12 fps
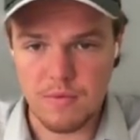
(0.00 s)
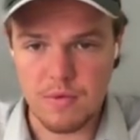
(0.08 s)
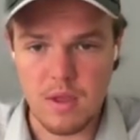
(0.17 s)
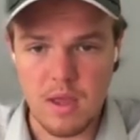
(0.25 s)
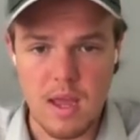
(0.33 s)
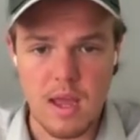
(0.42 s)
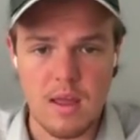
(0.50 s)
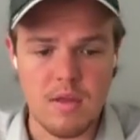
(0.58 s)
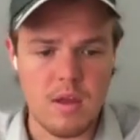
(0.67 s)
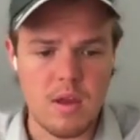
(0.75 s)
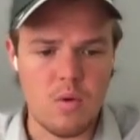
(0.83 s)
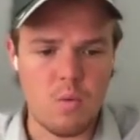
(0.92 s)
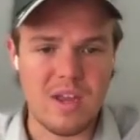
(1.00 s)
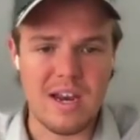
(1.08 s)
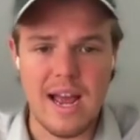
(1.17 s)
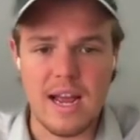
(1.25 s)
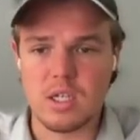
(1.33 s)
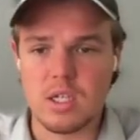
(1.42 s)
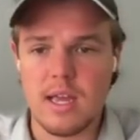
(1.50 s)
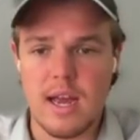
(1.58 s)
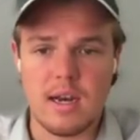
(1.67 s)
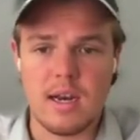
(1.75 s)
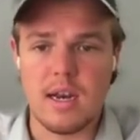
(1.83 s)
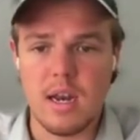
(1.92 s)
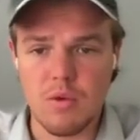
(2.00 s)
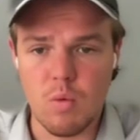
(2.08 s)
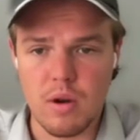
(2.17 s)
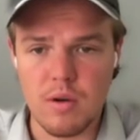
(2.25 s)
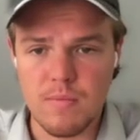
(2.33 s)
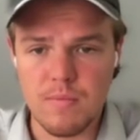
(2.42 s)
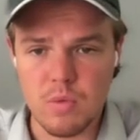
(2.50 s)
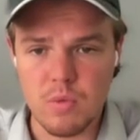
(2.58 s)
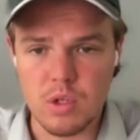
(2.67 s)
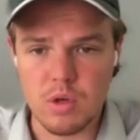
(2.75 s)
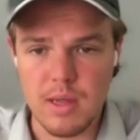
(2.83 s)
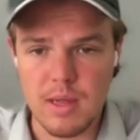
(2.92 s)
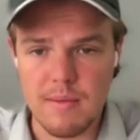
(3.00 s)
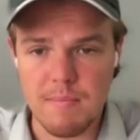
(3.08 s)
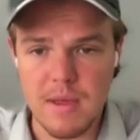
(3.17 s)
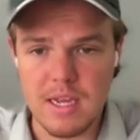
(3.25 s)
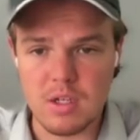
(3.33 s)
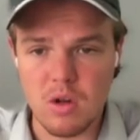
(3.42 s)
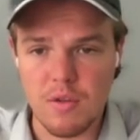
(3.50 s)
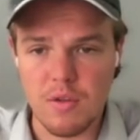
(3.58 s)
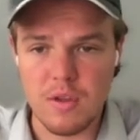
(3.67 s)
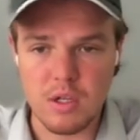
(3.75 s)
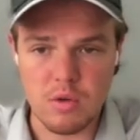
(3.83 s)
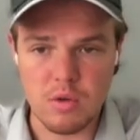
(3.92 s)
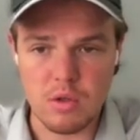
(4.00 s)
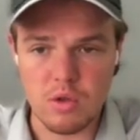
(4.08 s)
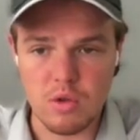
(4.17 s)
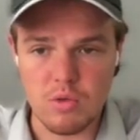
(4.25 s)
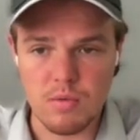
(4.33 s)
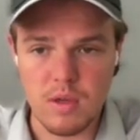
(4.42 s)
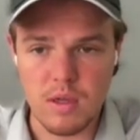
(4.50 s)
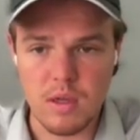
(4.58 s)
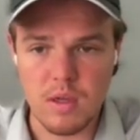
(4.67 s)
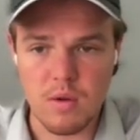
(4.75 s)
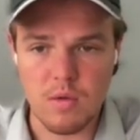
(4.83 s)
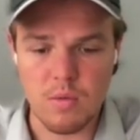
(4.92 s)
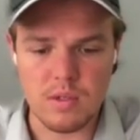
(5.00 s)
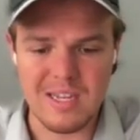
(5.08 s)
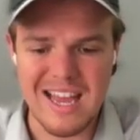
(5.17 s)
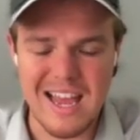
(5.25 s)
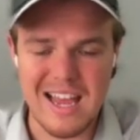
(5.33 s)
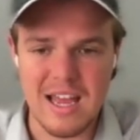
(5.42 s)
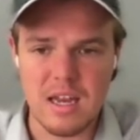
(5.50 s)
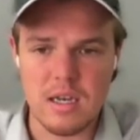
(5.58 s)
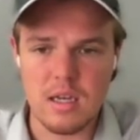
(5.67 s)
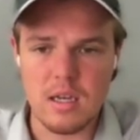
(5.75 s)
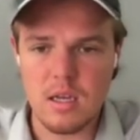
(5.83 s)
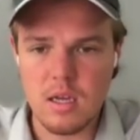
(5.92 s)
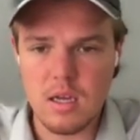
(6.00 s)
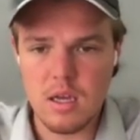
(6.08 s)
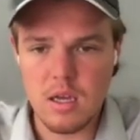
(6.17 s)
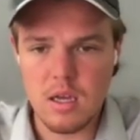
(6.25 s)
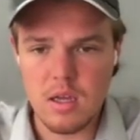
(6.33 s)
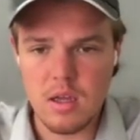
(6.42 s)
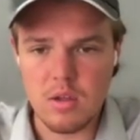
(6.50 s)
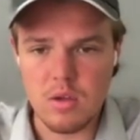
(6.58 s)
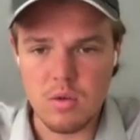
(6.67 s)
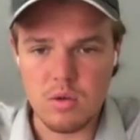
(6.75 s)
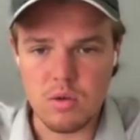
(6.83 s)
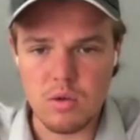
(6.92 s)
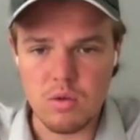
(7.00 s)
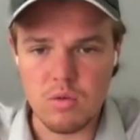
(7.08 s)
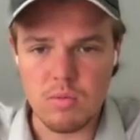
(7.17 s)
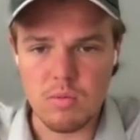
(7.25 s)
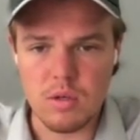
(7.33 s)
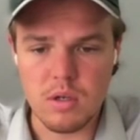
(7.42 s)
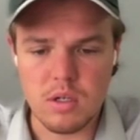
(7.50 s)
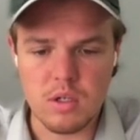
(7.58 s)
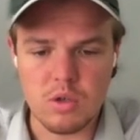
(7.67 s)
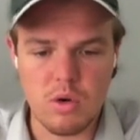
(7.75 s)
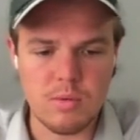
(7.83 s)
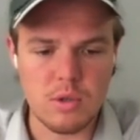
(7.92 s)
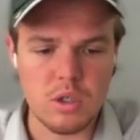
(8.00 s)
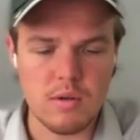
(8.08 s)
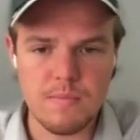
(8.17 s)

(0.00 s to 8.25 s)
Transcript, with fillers: and then we can actually add another one, which is gonna be like based on this YouTube, or say and YouTube description.